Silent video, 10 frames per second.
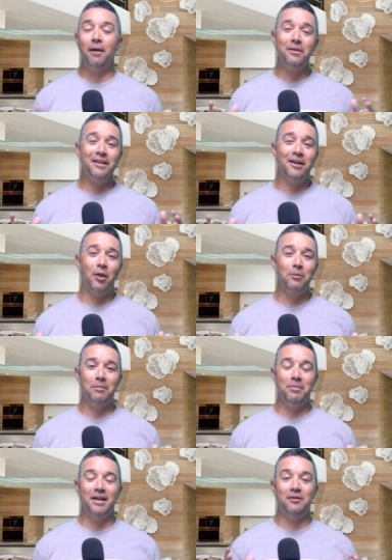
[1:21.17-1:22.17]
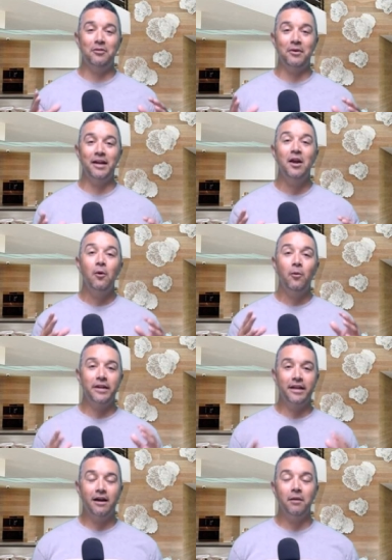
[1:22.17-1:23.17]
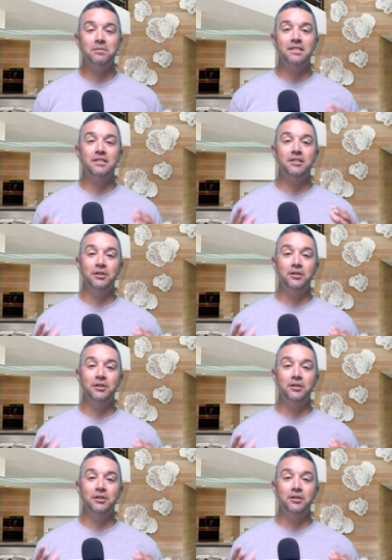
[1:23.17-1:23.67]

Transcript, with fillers: I really call them my big three when it comes